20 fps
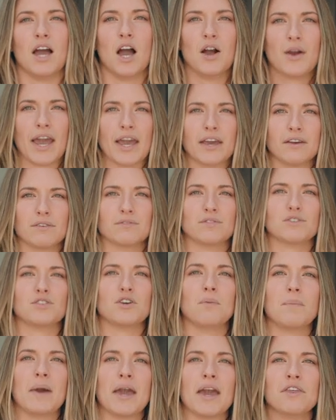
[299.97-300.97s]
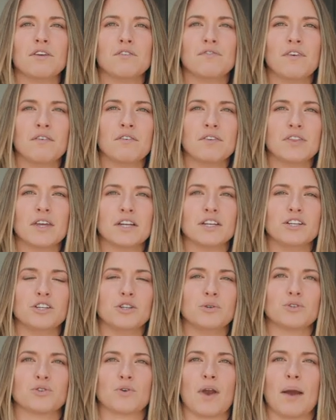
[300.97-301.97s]
Okay, so my other favorite thing to
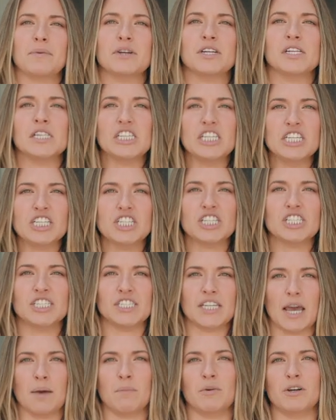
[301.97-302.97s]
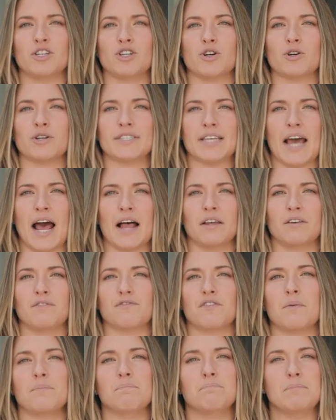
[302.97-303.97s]
do is grab a delicious sandwich or salad from